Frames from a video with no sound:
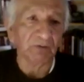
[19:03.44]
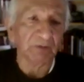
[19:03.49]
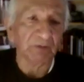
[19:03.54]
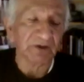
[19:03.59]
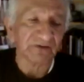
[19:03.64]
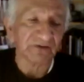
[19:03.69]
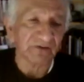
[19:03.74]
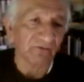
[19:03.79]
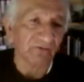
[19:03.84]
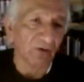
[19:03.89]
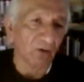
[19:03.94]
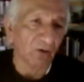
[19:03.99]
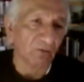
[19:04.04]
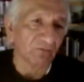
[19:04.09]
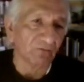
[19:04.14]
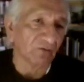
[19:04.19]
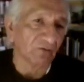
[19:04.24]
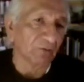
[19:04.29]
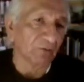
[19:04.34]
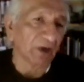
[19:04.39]
We must have
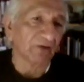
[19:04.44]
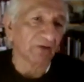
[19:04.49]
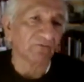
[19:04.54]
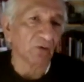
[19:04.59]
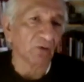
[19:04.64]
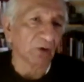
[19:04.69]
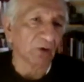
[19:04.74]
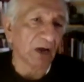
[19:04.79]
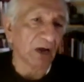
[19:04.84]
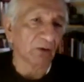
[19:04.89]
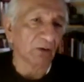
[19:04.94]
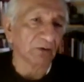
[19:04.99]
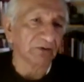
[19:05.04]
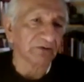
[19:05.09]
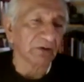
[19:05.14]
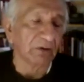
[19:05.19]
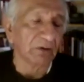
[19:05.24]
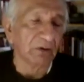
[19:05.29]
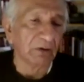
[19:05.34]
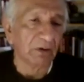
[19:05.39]
filmed for about 4
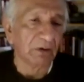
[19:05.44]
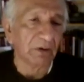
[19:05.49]
hours.